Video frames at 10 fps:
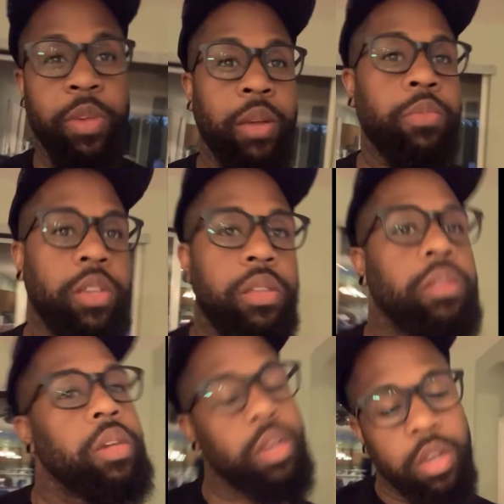me, I'm just
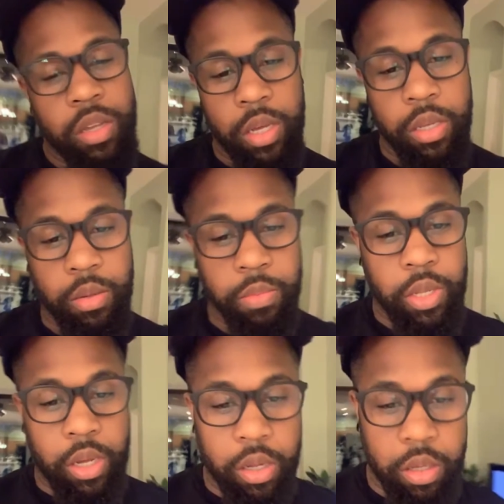getting some
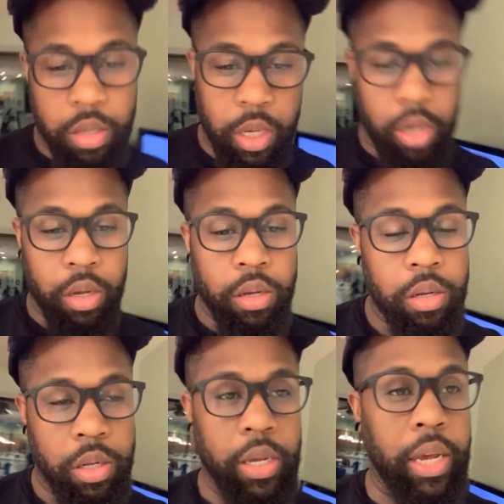things like
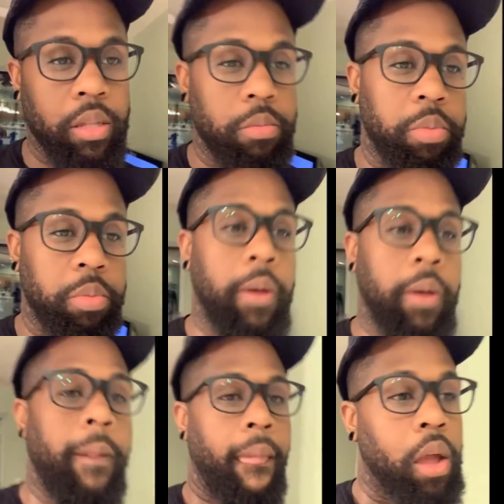together, but
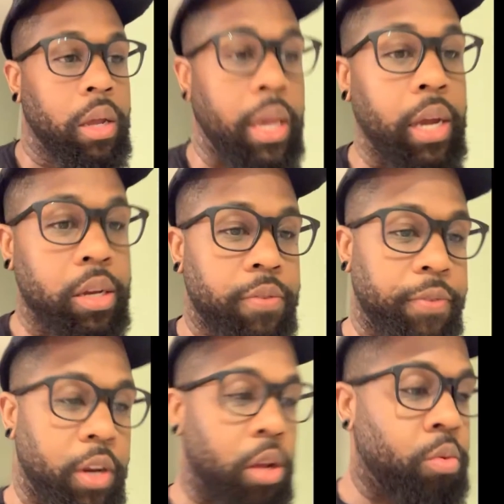yeah, his
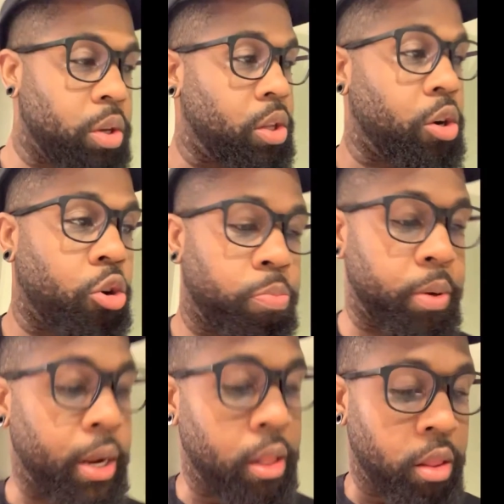video was dope,
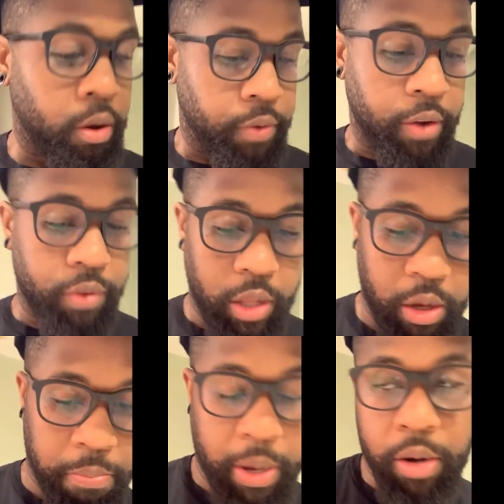and I loved everything
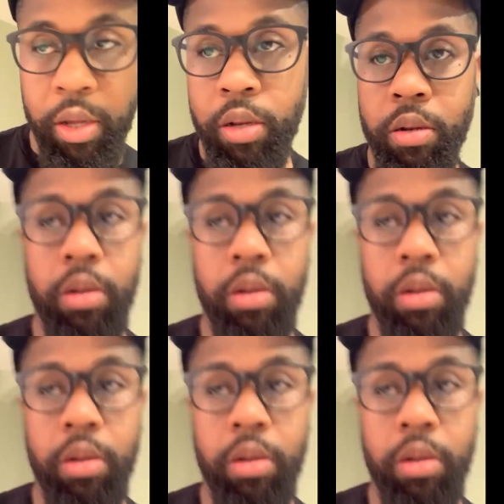about it.